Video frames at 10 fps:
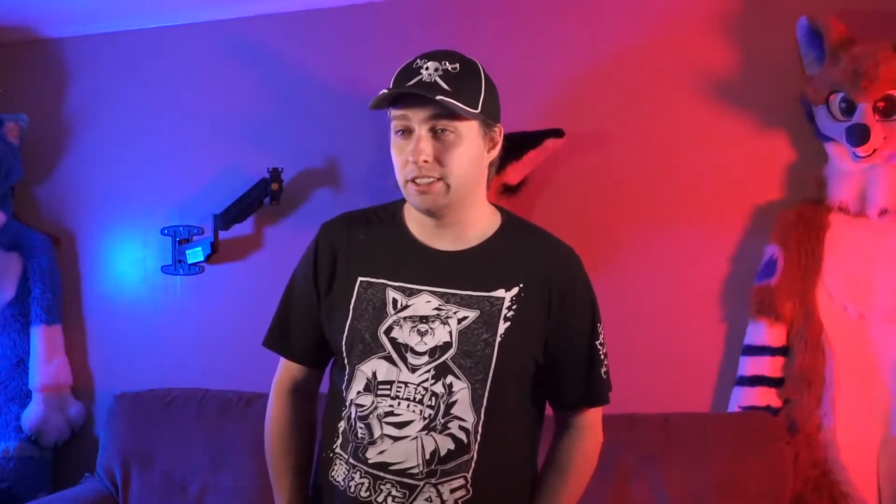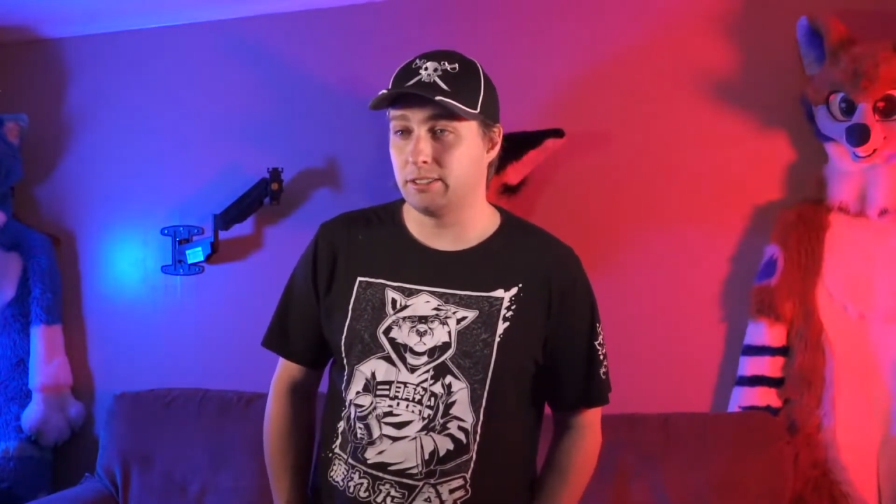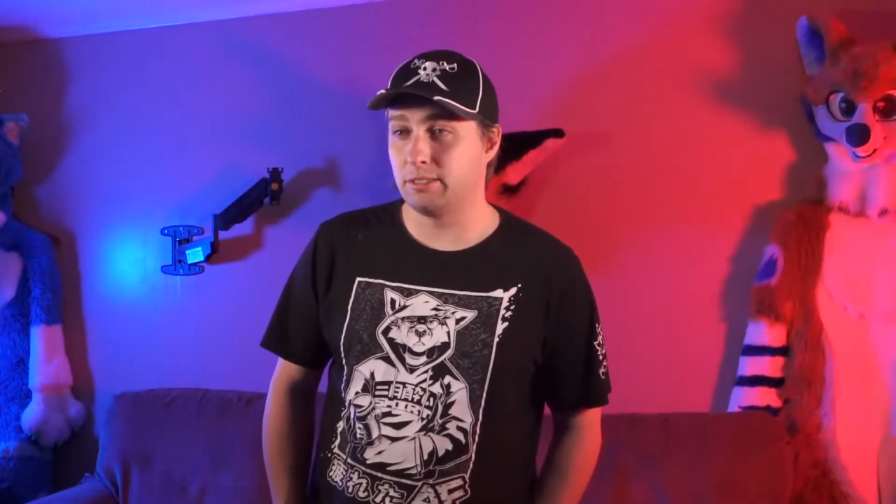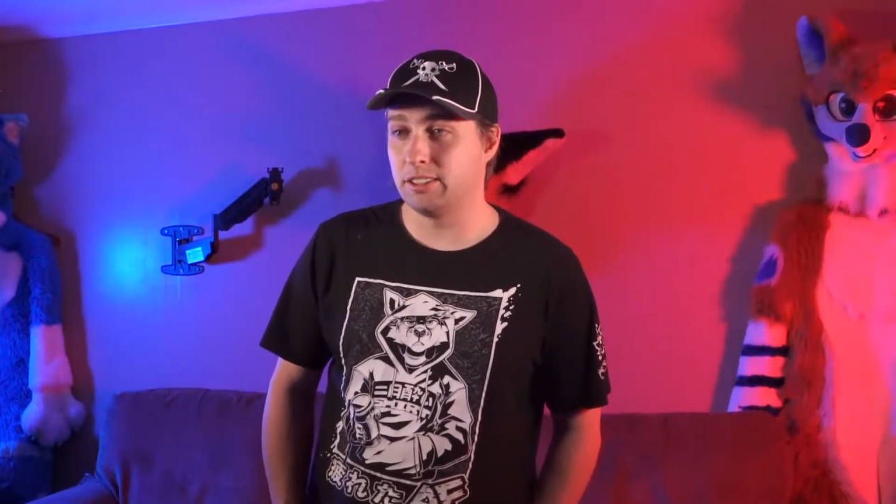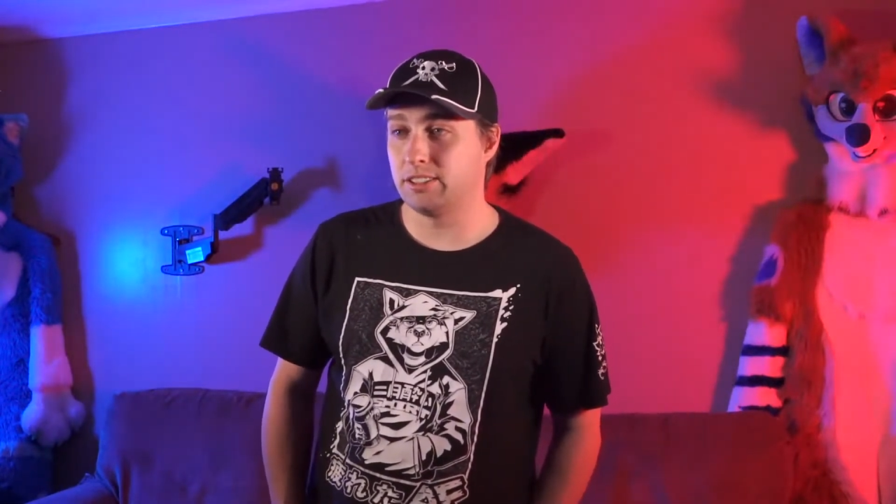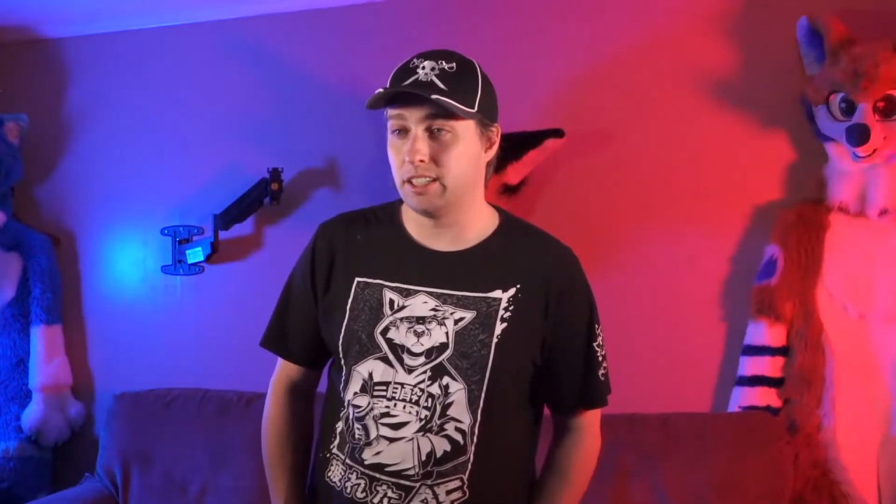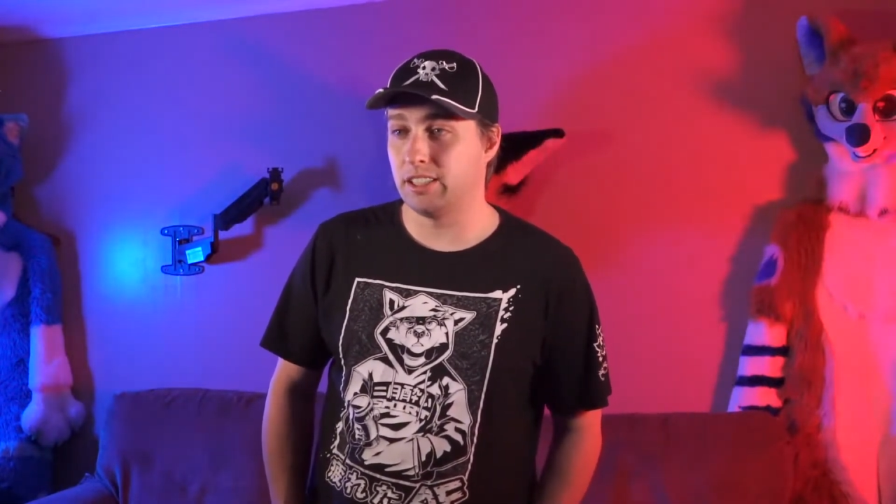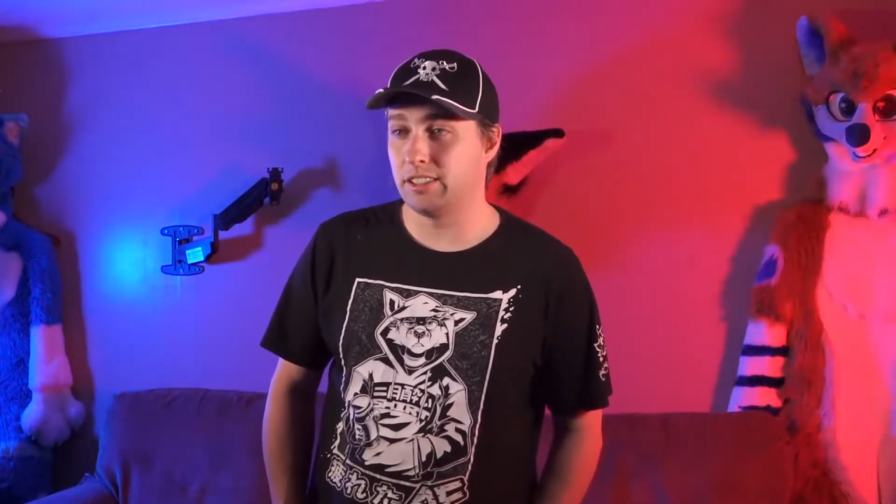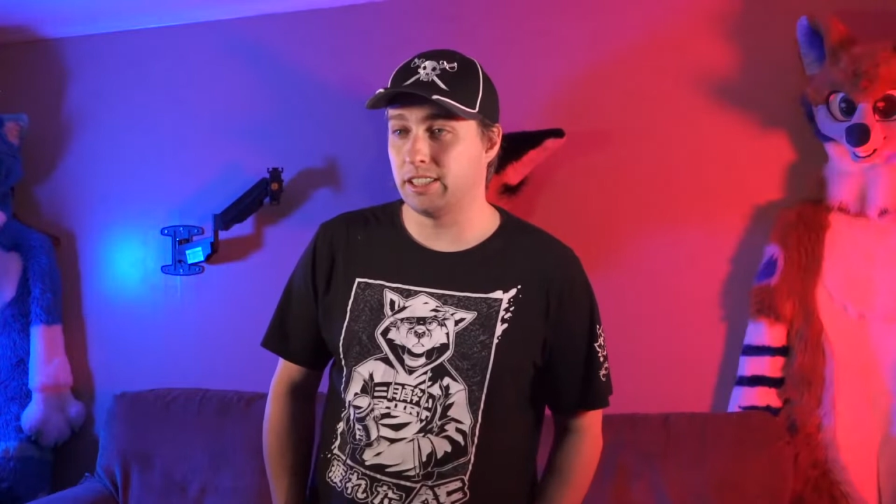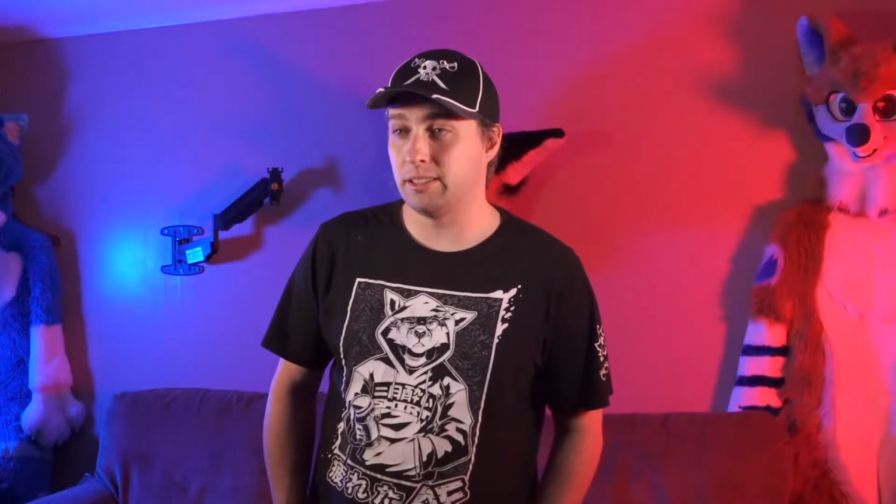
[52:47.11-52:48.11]
joke was
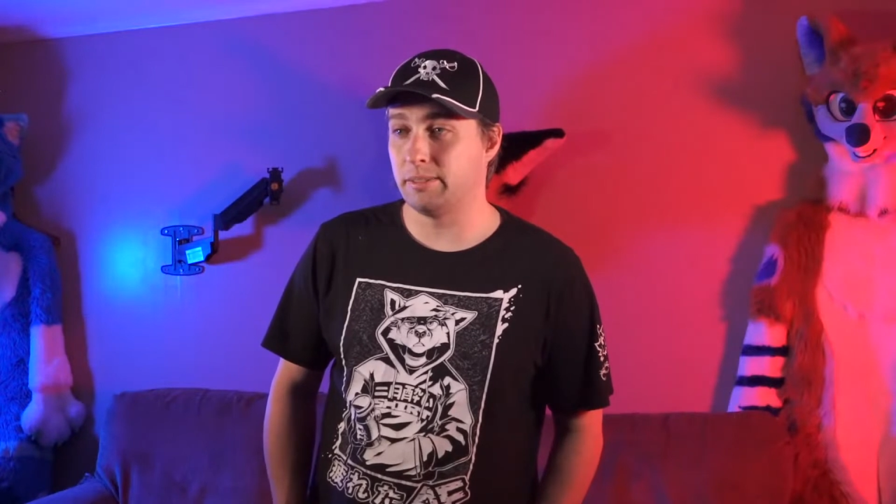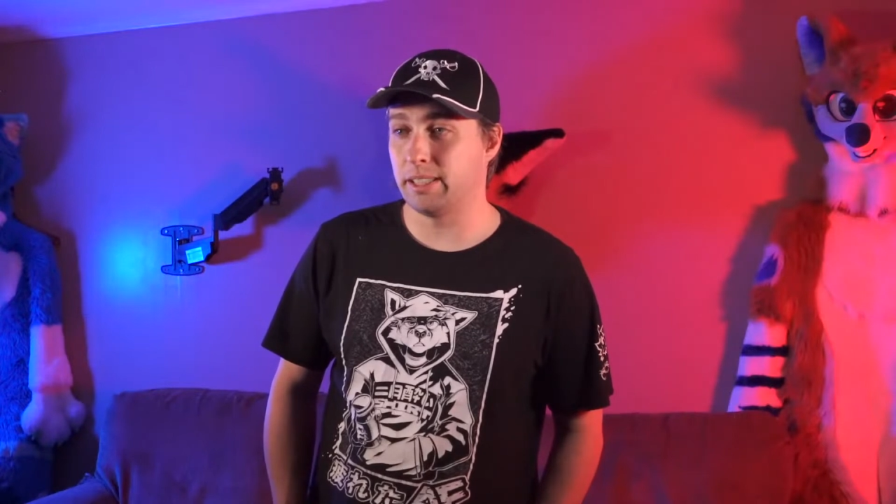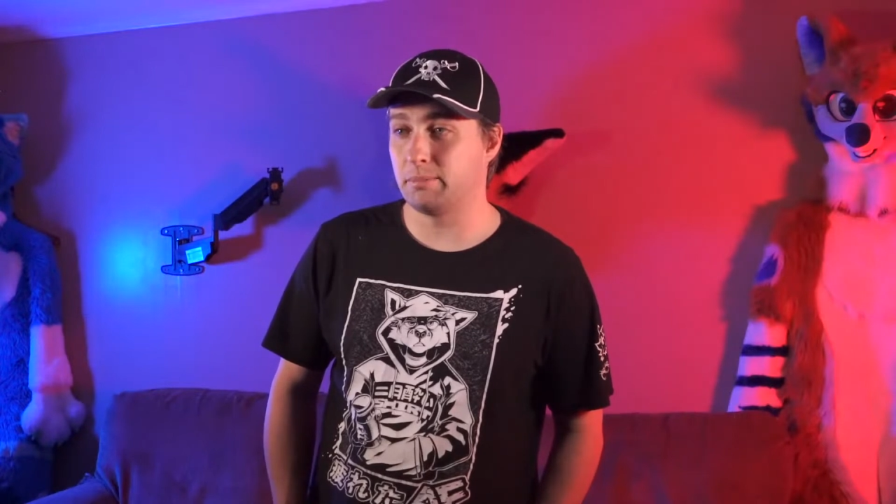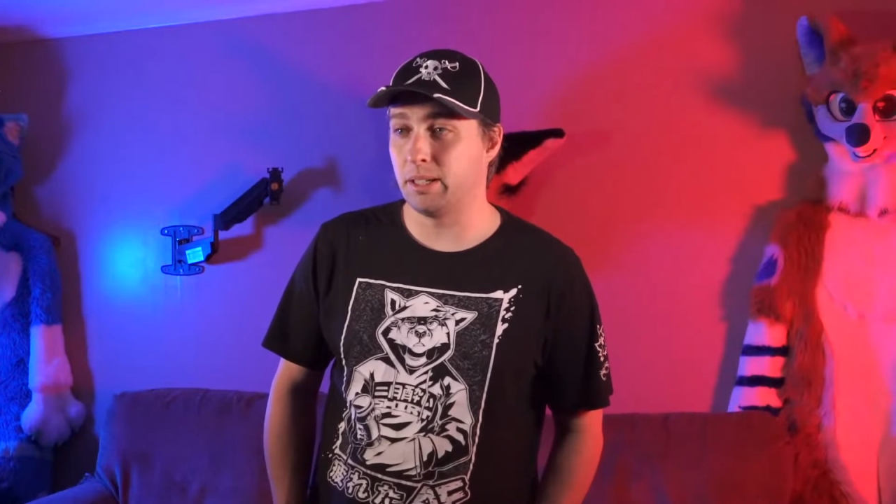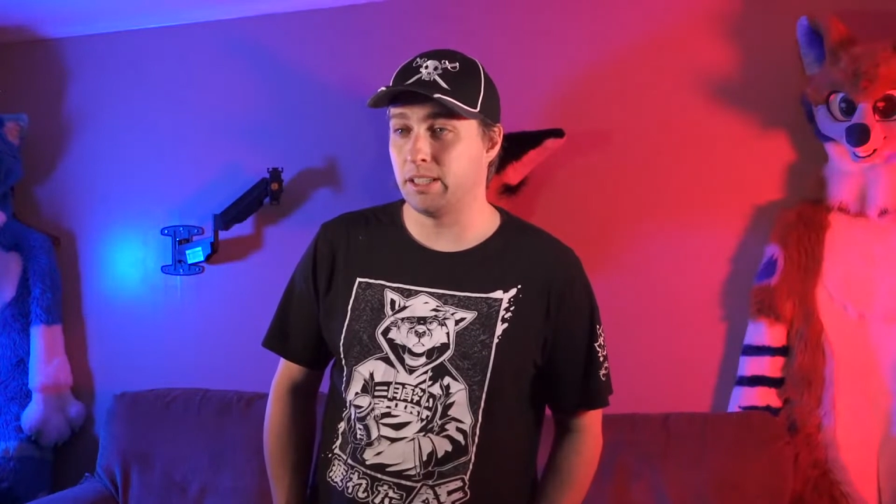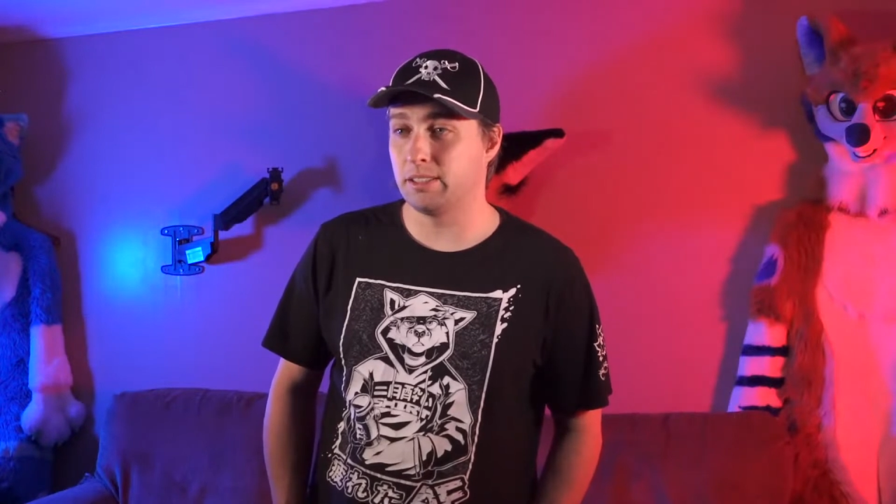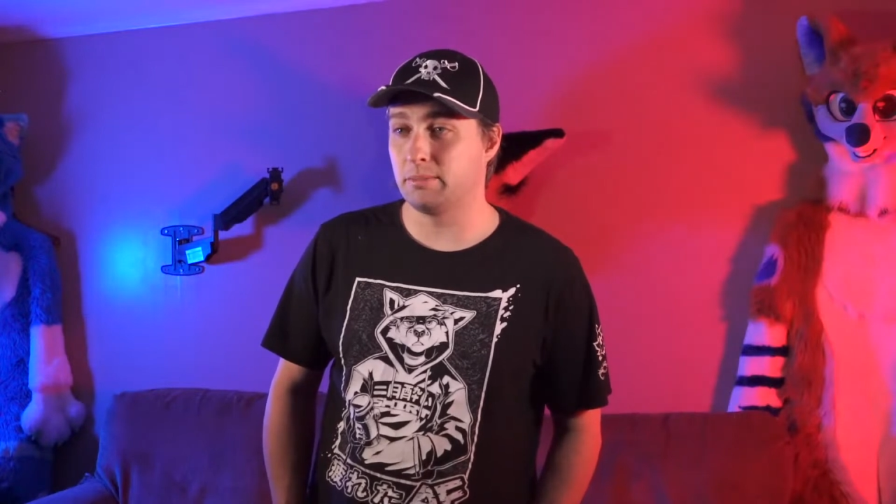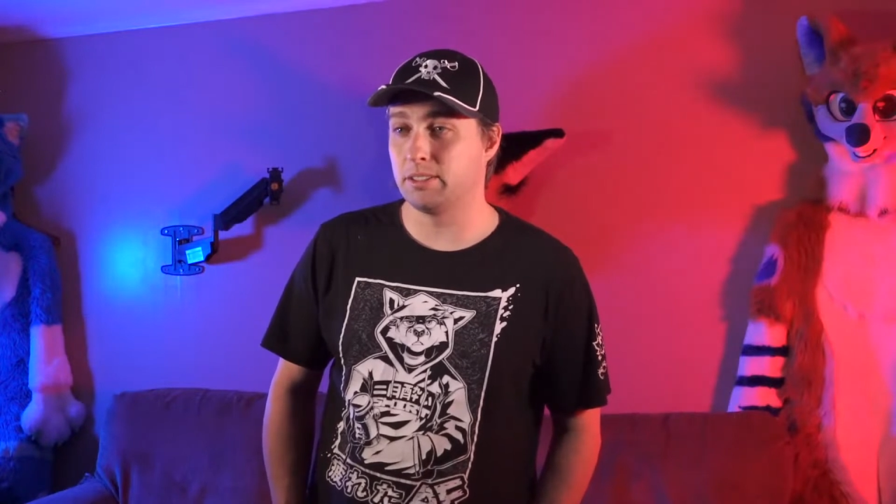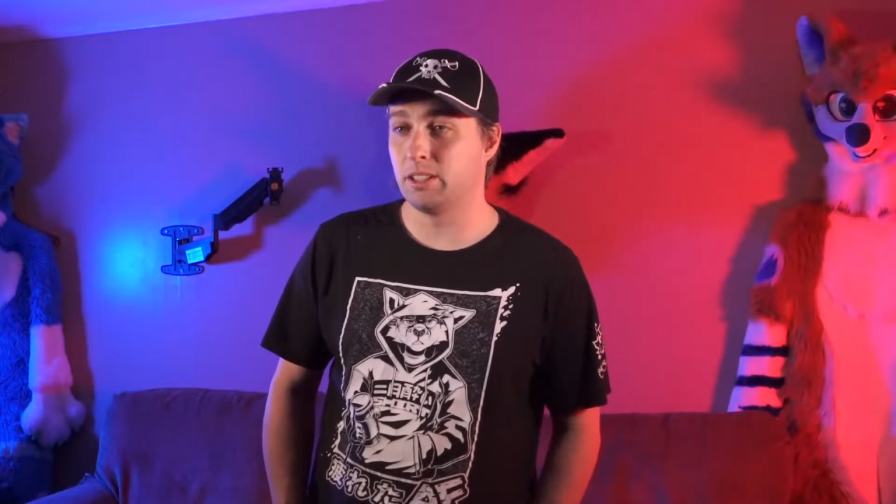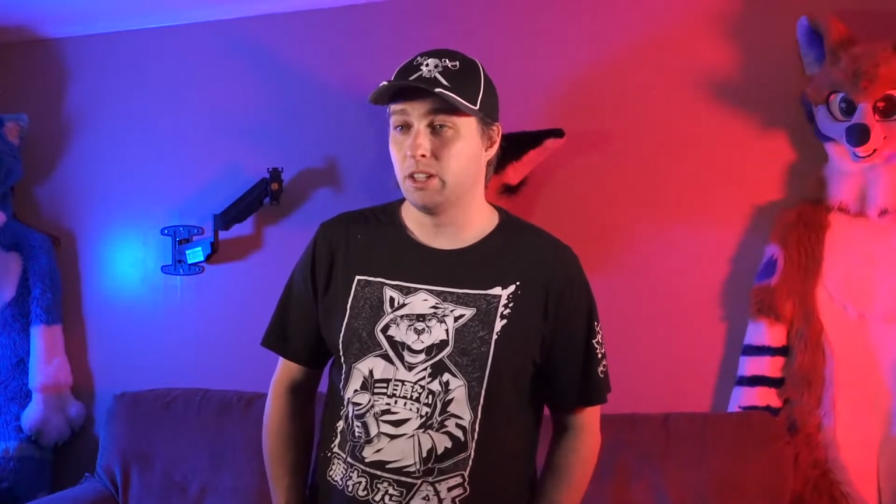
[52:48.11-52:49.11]
trying to make the pug the
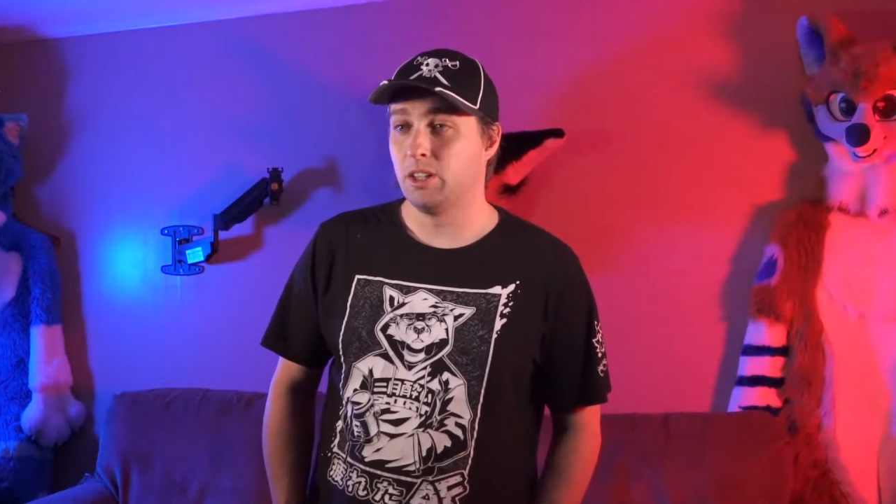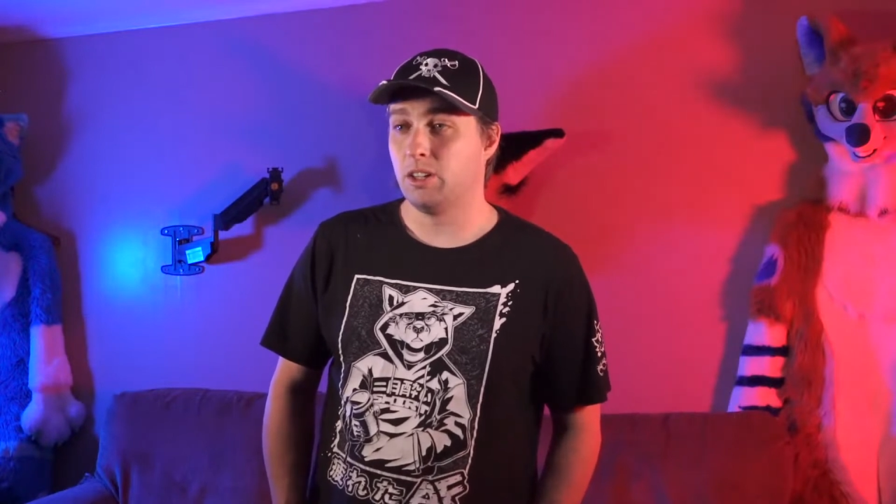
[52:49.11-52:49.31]
most